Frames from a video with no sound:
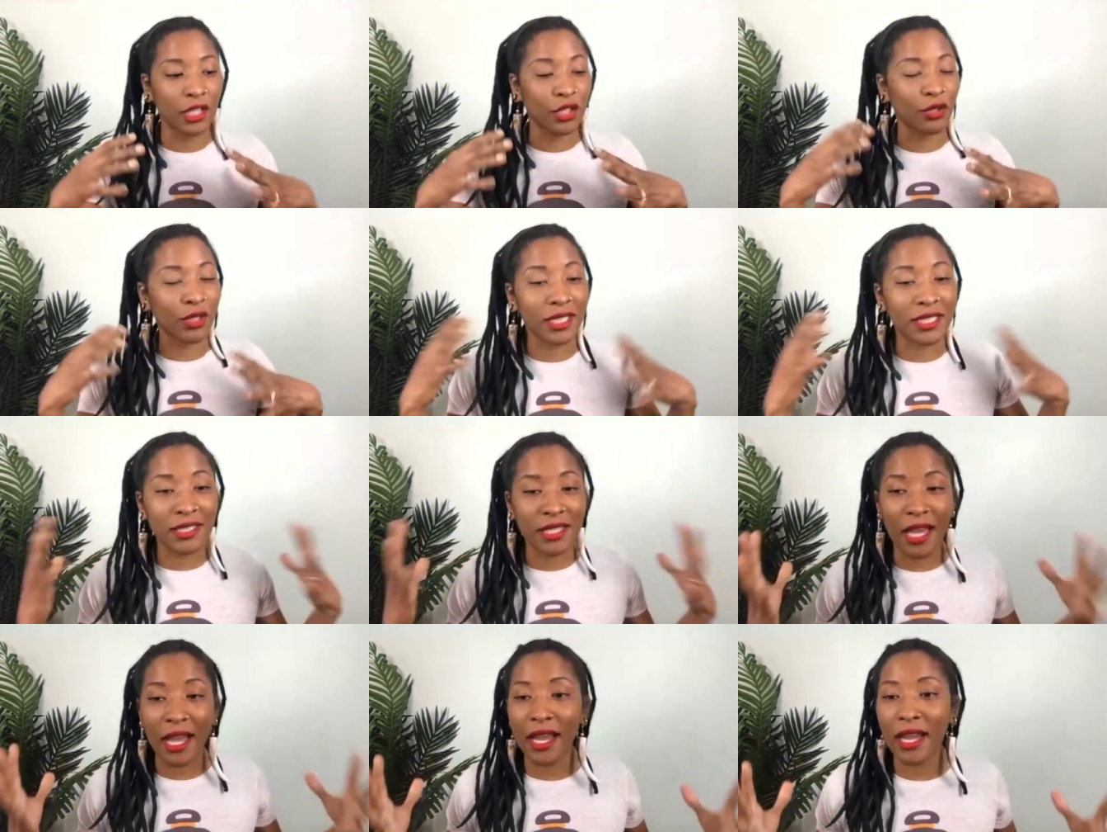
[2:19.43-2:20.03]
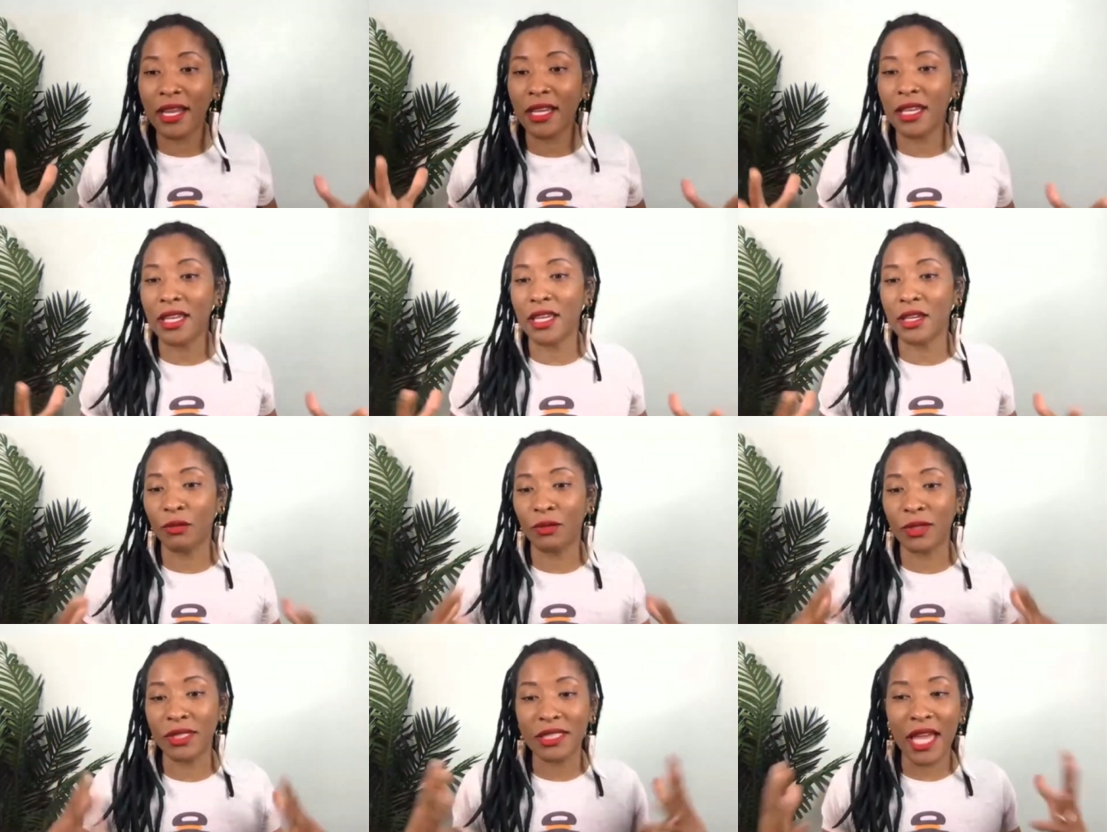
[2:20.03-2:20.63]
your
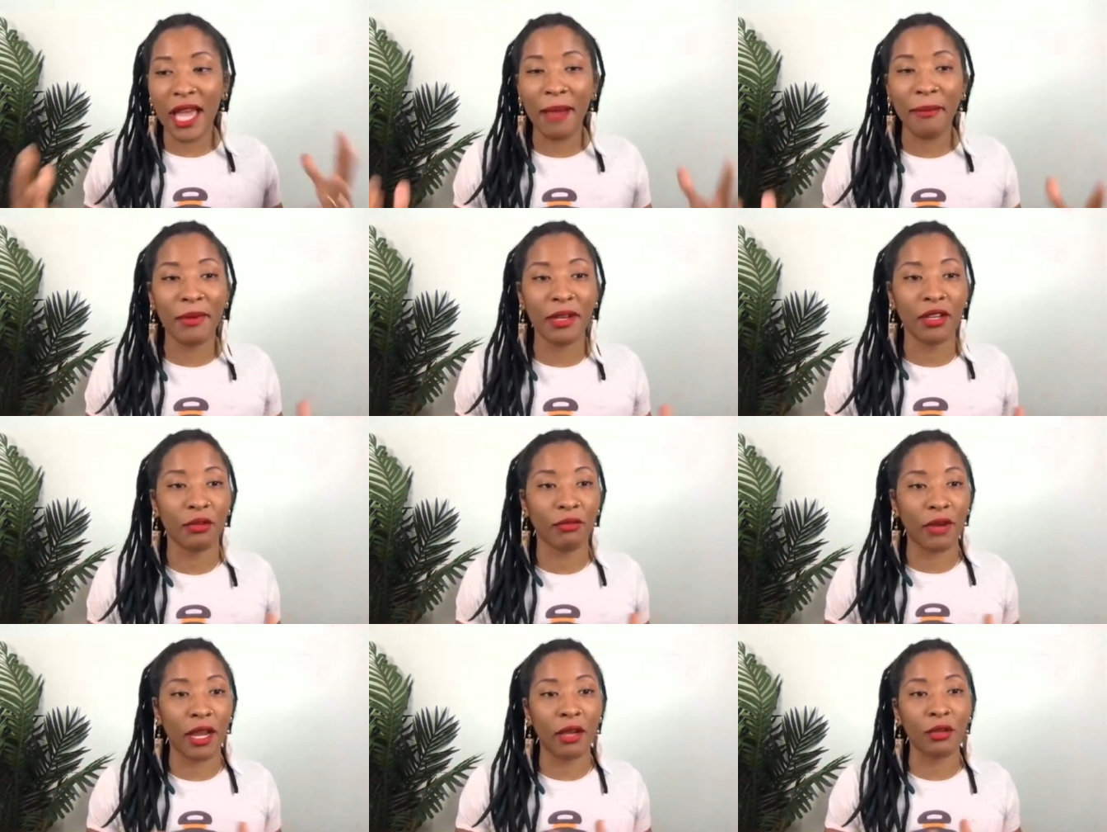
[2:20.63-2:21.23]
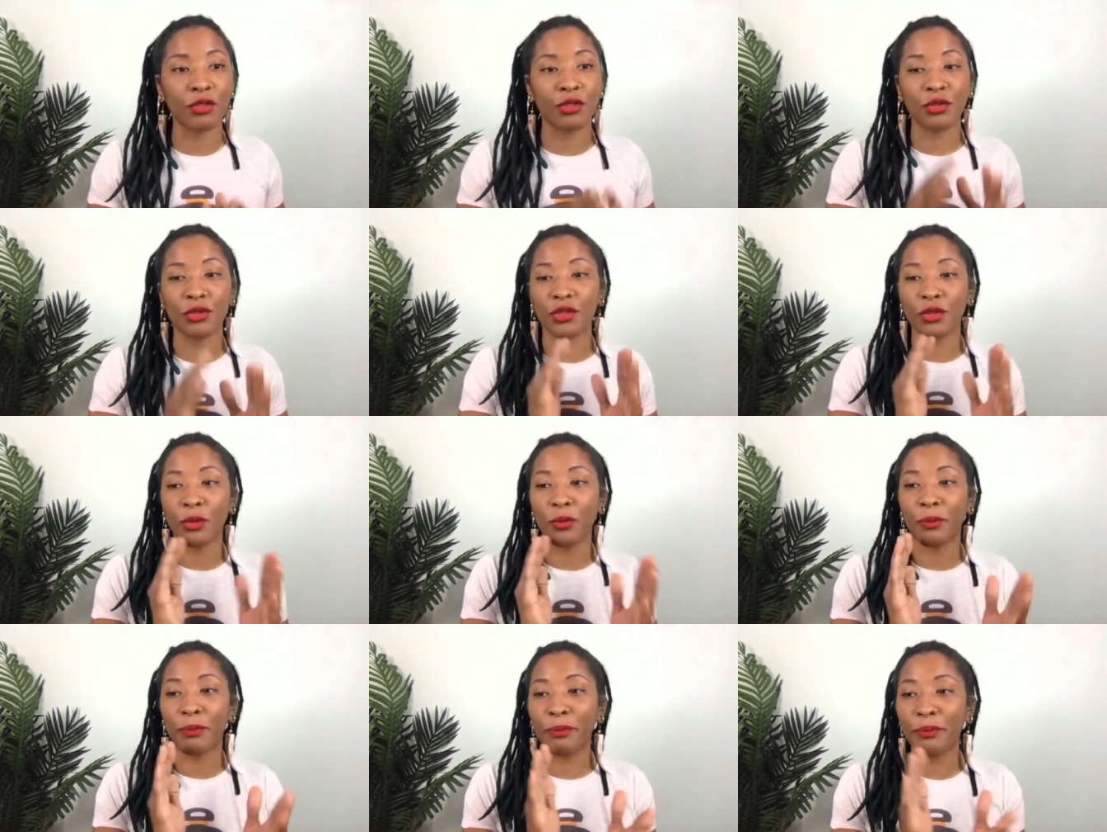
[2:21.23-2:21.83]
anxiety and what's happening around you
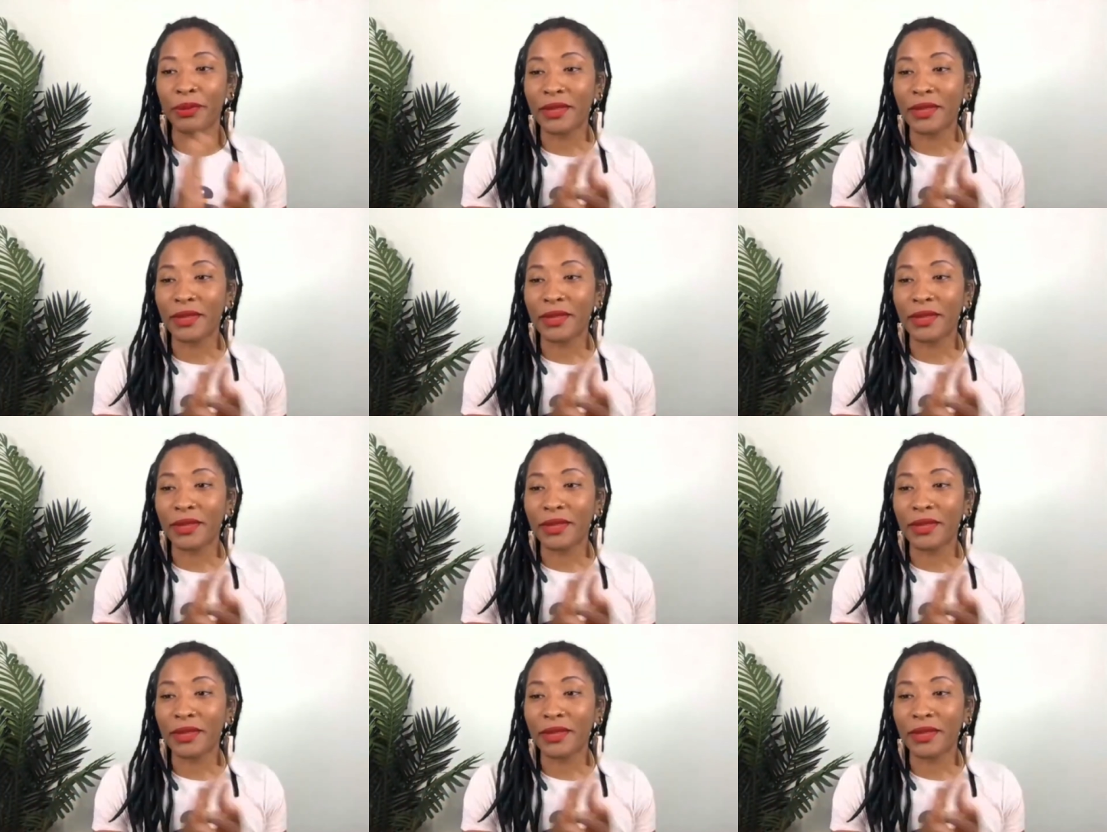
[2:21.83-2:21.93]
so